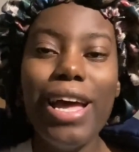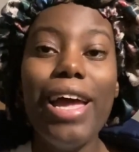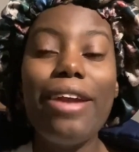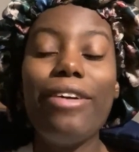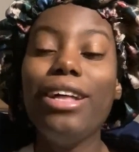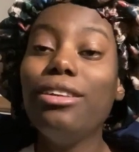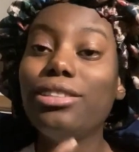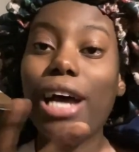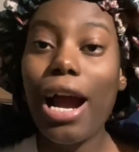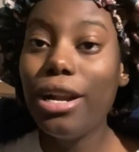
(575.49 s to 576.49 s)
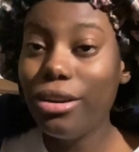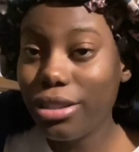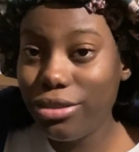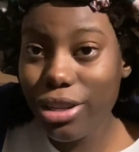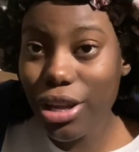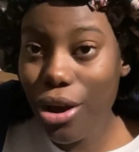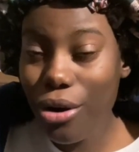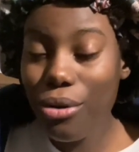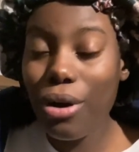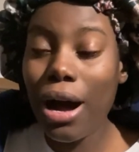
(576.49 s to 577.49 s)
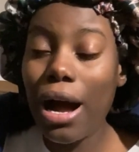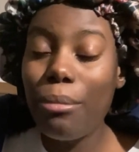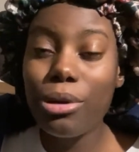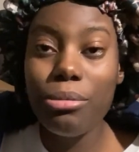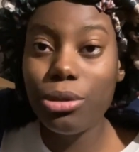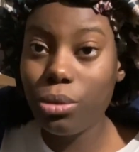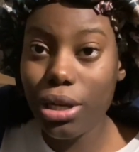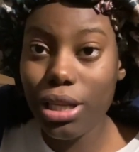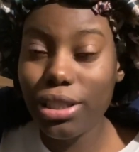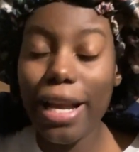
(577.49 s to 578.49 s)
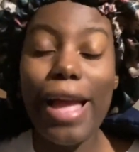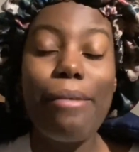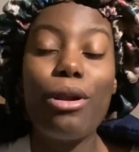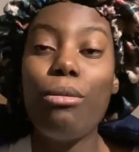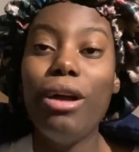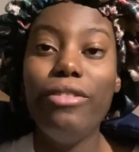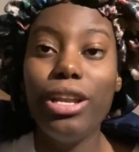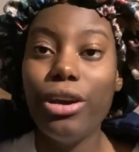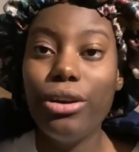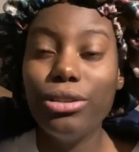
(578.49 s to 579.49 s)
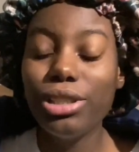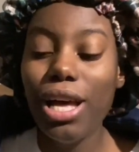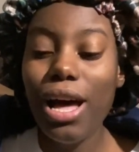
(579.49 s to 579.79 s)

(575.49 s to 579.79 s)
And if I look tired during this video, I pretty much was, like I am in all my videos.